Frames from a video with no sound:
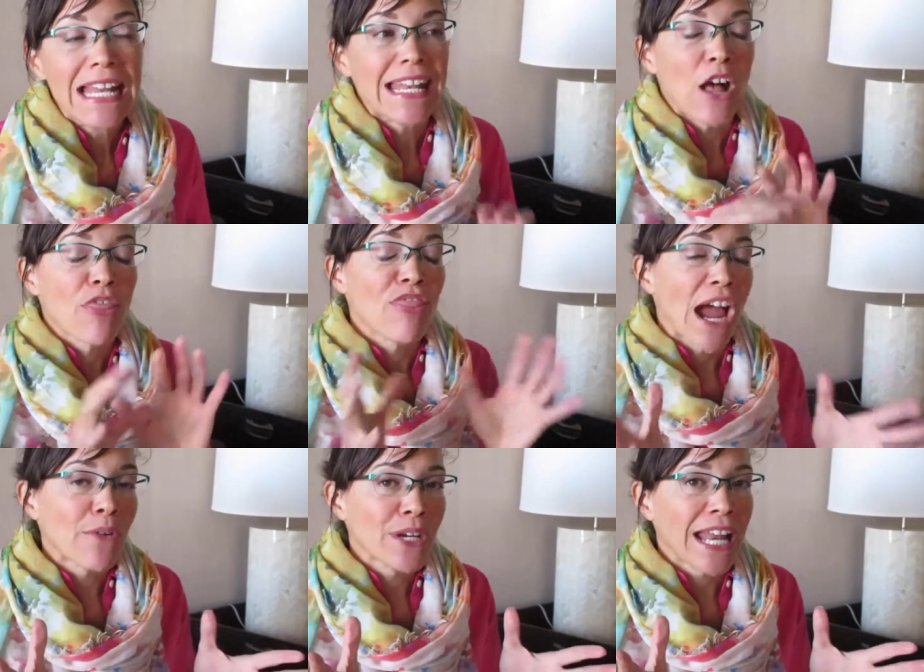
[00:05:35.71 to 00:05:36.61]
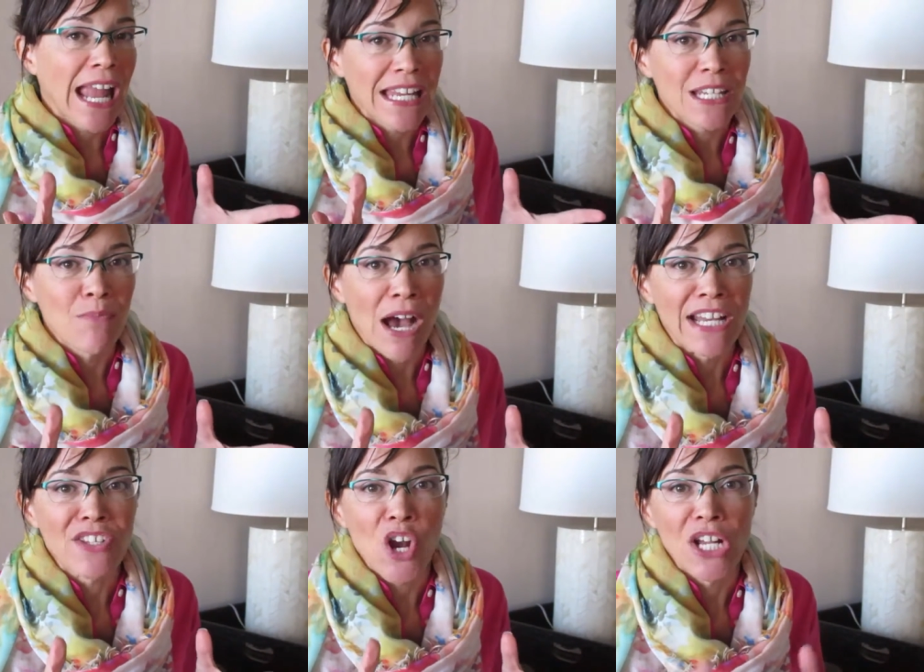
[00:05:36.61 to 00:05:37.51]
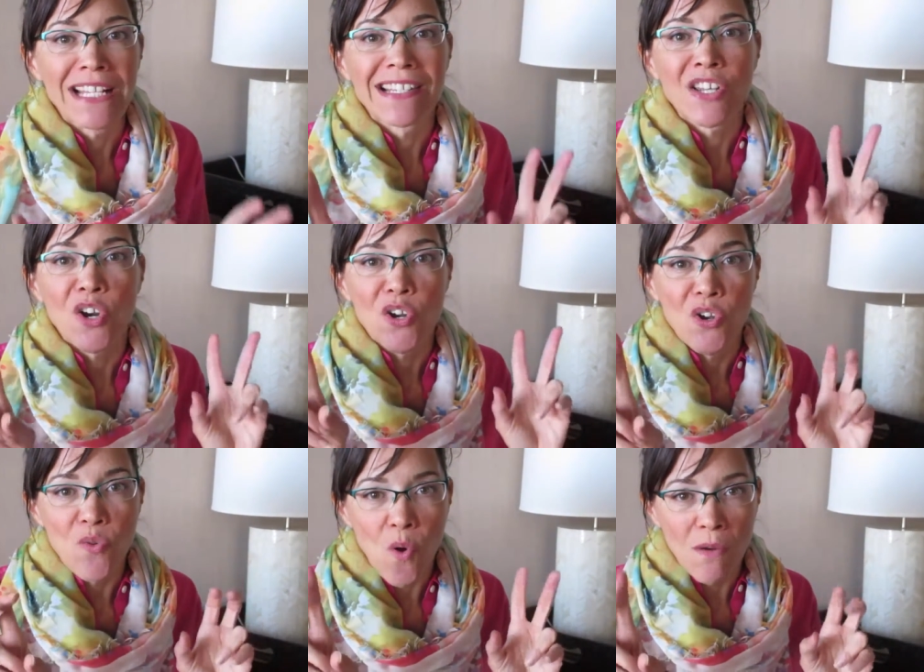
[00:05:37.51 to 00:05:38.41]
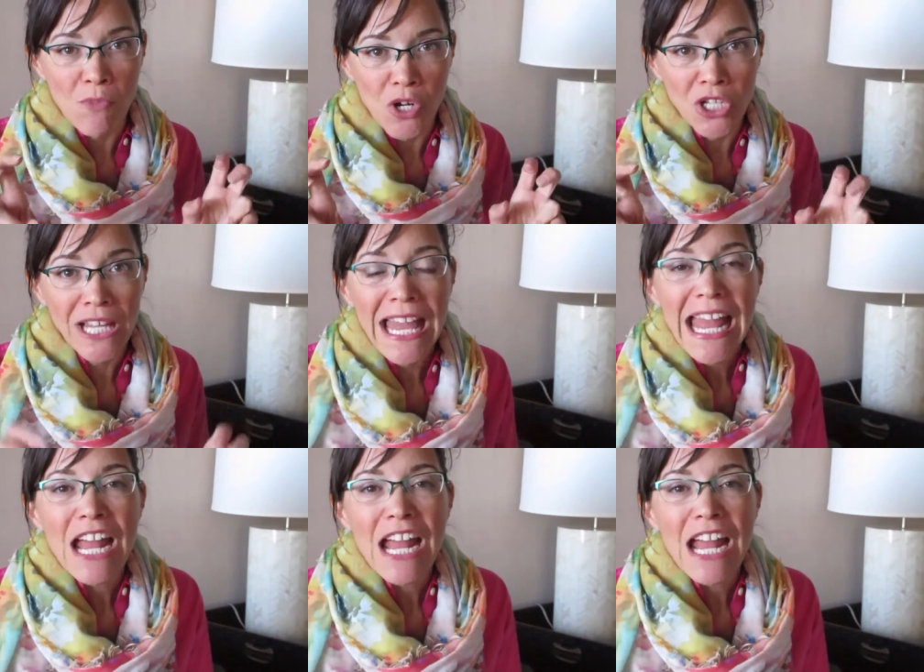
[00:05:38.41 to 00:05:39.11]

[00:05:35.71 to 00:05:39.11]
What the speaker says: Now, thyroid antibodies are considered normal